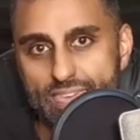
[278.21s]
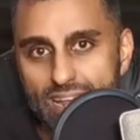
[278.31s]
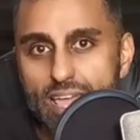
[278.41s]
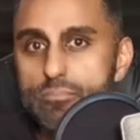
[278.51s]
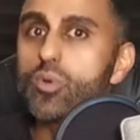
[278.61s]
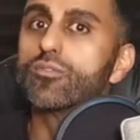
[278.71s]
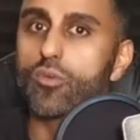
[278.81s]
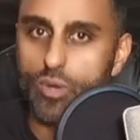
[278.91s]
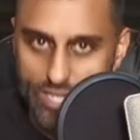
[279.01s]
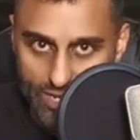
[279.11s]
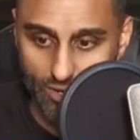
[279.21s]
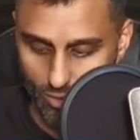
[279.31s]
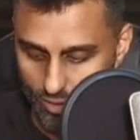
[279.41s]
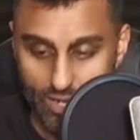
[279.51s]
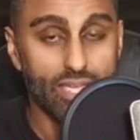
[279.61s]
Then I moved
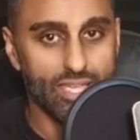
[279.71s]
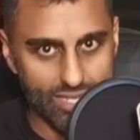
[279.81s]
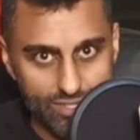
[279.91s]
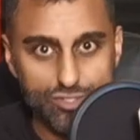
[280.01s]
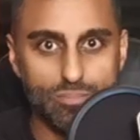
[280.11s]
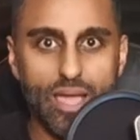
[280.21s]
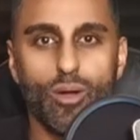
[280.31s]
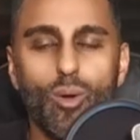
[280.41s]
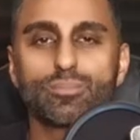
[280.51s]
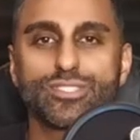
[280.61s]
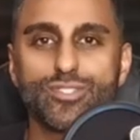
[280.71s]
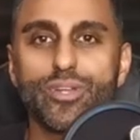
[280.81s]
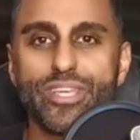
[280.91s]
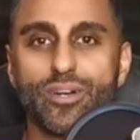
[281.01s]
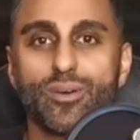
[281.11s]
here into my home
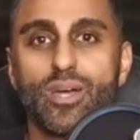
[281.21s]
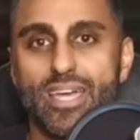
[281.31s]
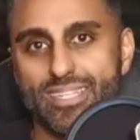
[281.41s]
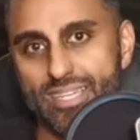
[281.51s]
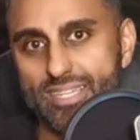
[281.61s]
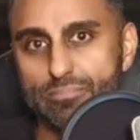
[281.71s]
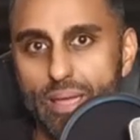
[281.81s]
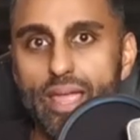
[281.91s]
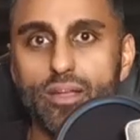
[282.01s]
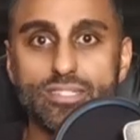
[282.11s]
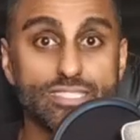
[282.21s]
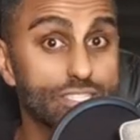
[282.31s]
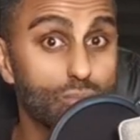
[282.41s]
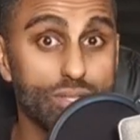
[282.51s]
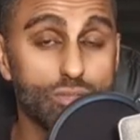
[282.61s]
studio to compare to
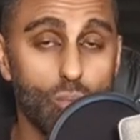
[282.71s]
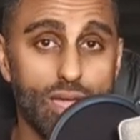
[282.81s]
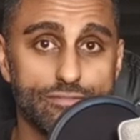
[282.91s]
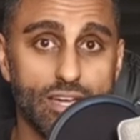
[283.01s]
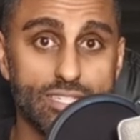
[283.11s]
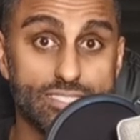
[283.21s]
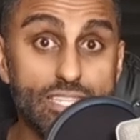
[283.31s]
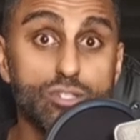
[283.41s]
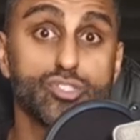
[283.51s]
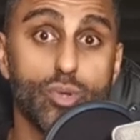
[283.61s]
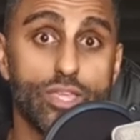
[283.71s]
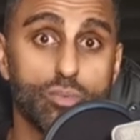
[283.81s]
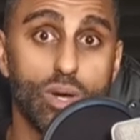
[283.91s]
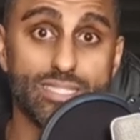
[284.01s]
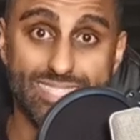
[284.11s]
see what the Wi Fi signal
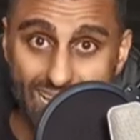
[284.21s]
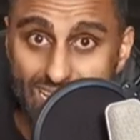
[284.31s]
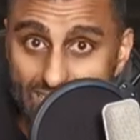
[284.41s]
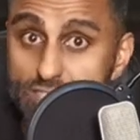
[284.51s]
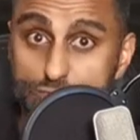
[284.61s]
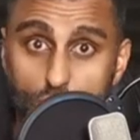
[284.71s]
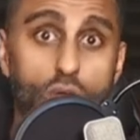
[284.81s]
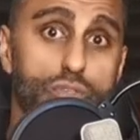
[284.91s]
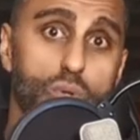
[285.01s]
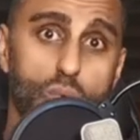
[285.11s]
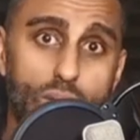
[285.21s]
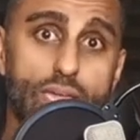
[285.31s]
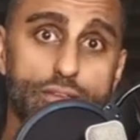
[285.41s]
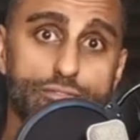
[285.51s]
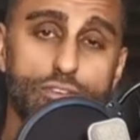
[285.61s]
strength was. And it is farther
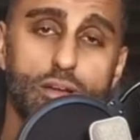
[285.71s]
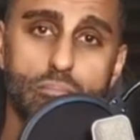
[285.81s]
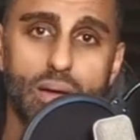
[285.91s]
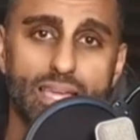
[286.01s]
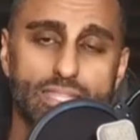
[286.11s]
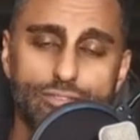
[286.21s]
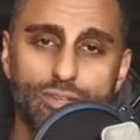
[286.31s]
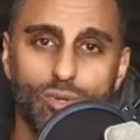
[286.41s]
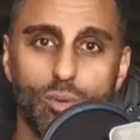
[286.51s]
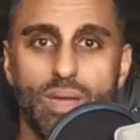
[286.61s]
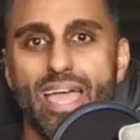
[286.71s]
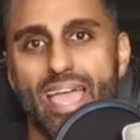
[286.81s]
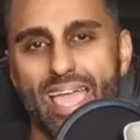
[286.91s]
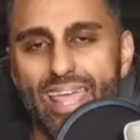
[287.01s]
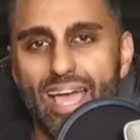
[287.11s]
away from my living room.
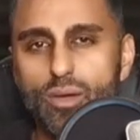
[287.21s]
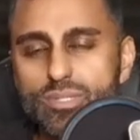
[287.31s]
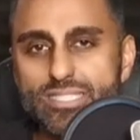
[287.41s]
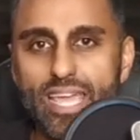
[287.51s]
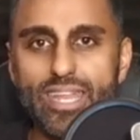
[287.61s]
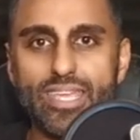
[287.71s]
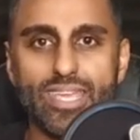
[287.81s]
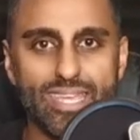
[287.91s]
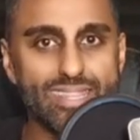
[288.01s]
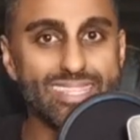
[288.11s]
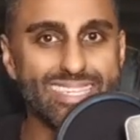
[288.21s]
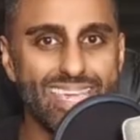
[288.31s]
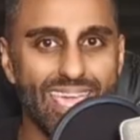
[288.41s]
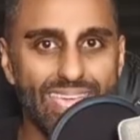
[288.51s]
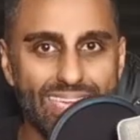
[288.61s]
And I was getting in the